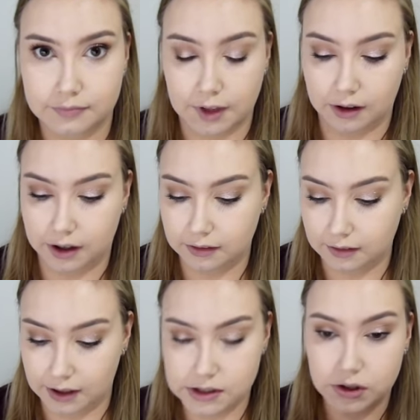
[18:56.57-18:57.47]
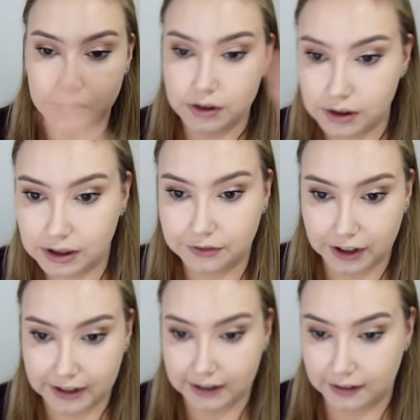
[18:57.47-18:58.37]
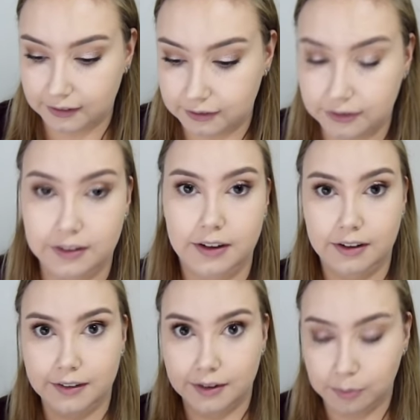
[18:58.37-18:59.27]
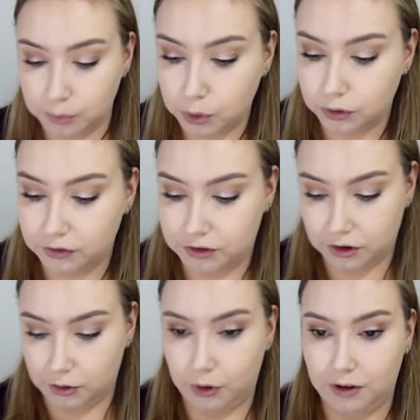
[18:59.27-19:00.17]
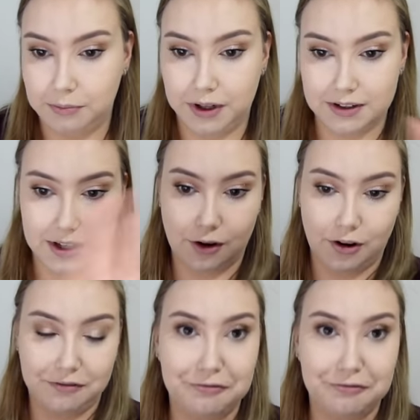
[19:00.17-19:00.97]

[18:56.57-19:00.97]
Alright, I don't know if I have moved or what because I got